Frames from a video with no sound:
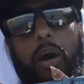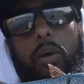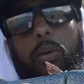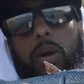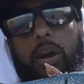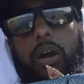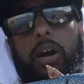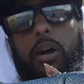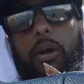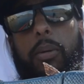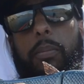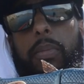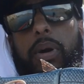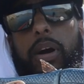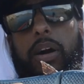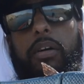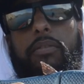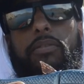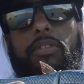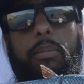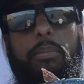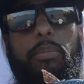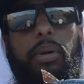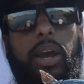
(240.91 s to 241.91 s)
outcome
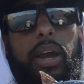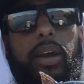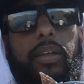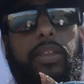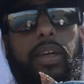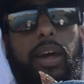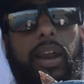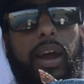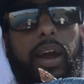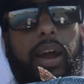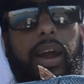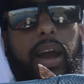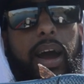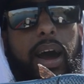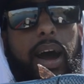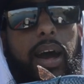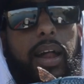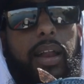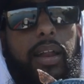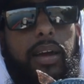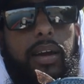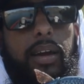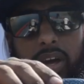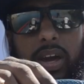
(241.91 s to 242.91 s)
of the bait that I
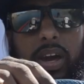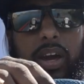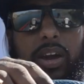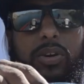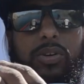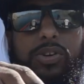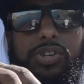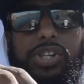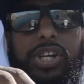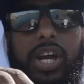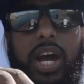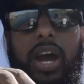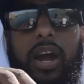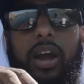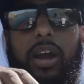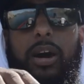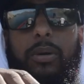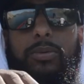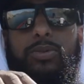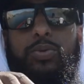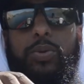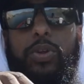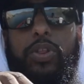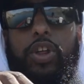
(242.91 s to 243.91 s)
got. The Hinkle Shad
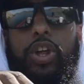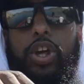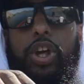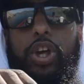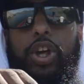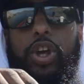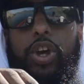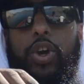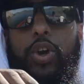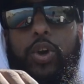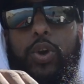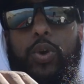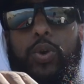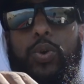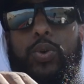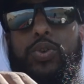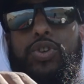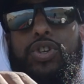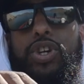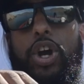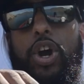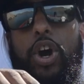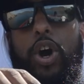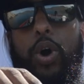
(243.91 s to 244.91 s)
comes with
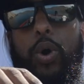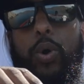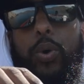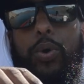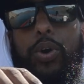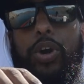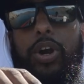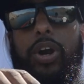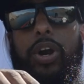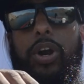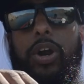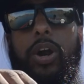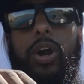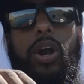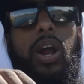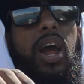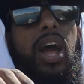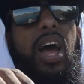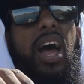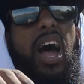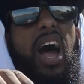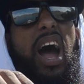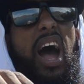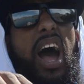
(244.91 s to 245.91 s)
huge owner
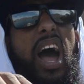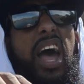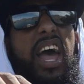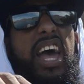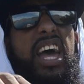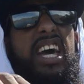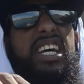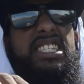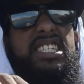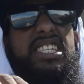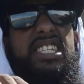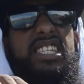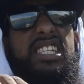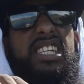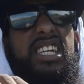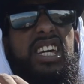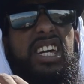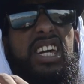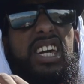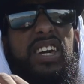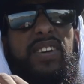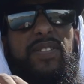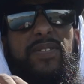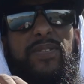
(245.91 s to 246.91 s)

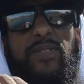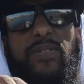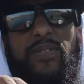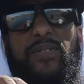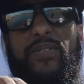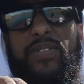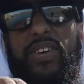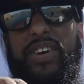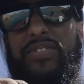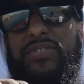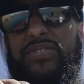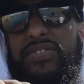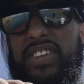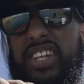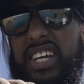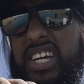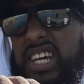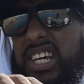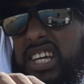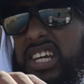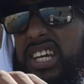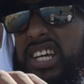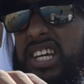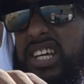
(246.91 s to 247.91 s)

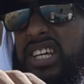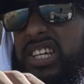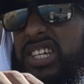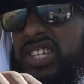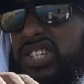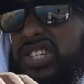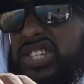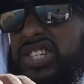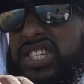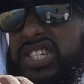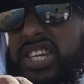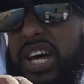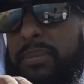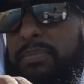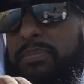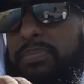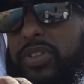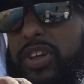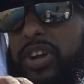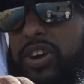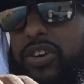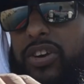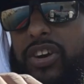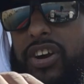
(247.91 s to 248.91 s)
ST50
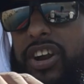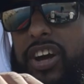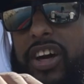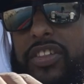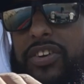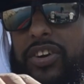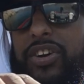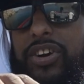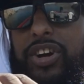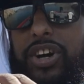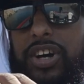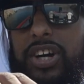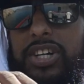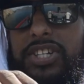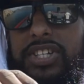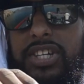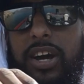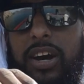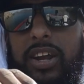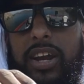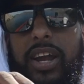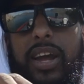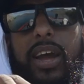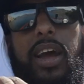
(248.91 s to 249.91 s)
something or another hooks
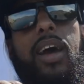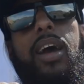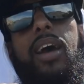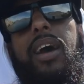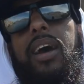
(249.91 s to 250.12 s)
on it.